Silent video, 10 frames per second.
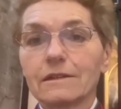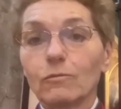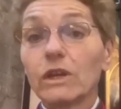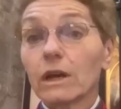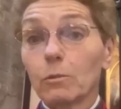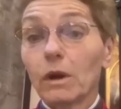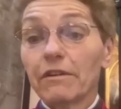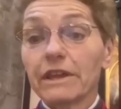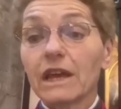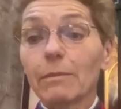We can't
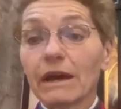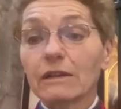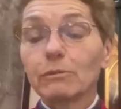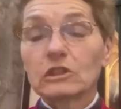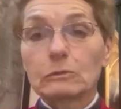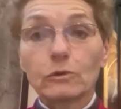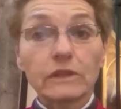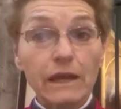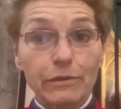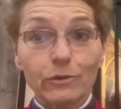worry about possible
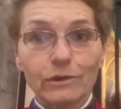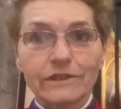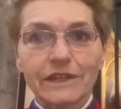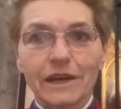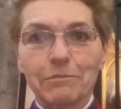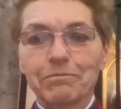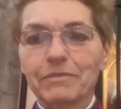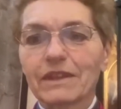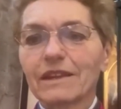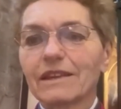death all the time.
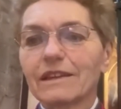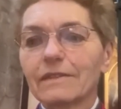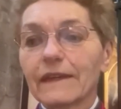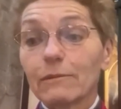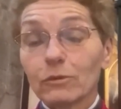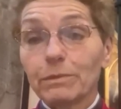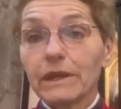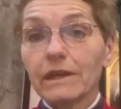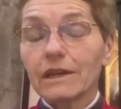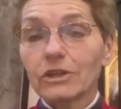That would
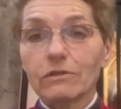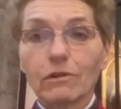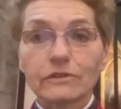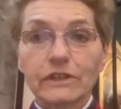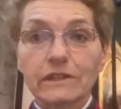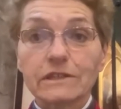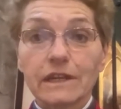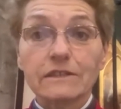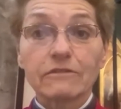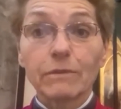be a neurotic
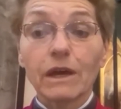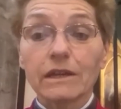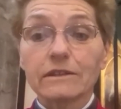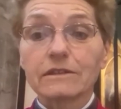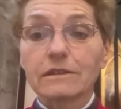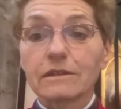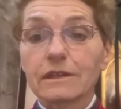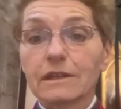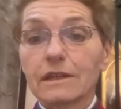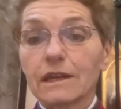state of mind
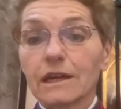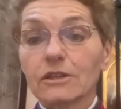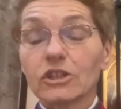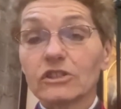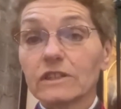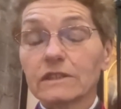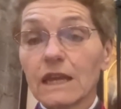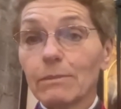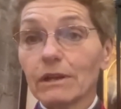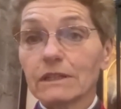and could
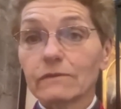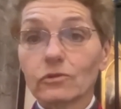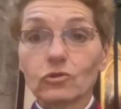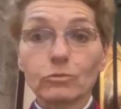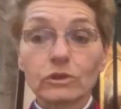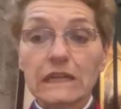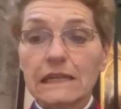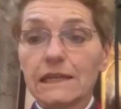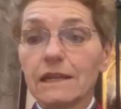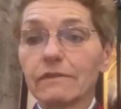disable us for normal
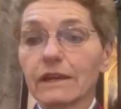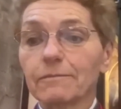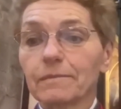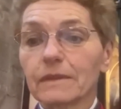daily living.